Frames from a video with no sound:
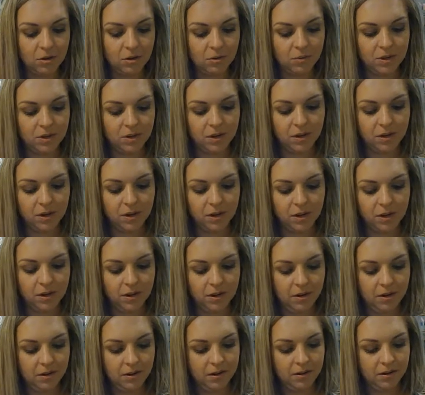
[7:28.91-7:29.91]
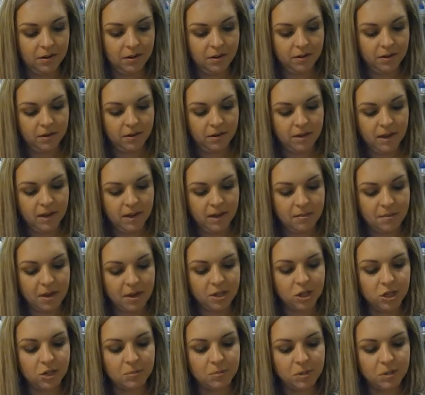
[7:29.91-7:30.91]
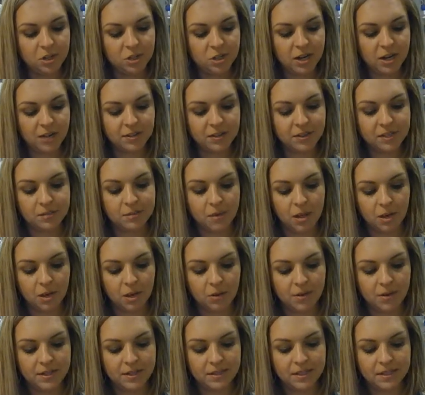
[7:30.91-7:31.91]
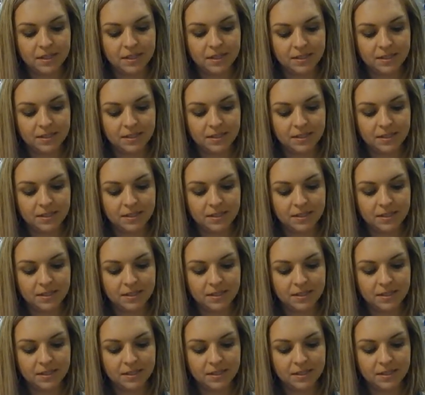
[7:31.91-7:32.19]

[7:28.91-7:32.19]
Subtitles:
and make sure you push down the smaller ones because